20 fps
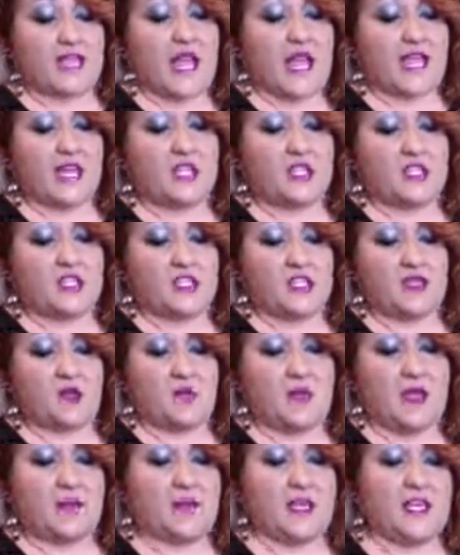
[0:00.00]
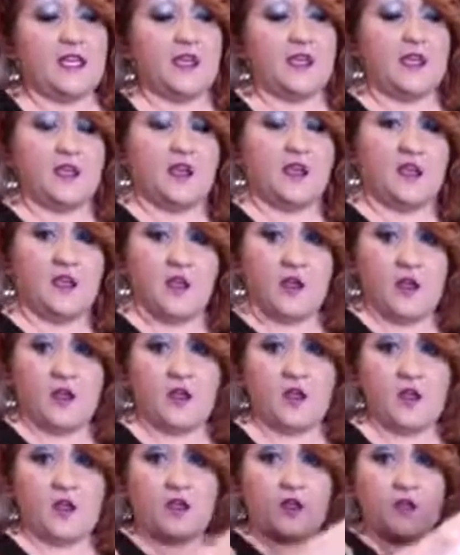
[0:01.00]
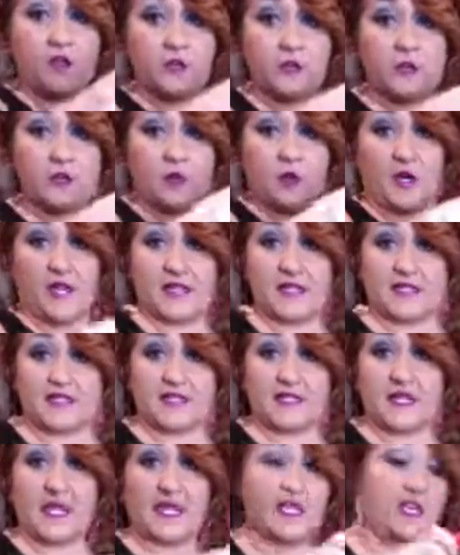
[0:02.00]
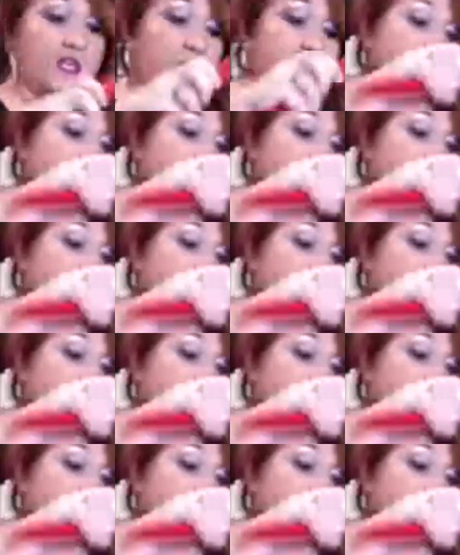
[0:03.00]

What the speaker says: I could do maybe 3 braids. I could go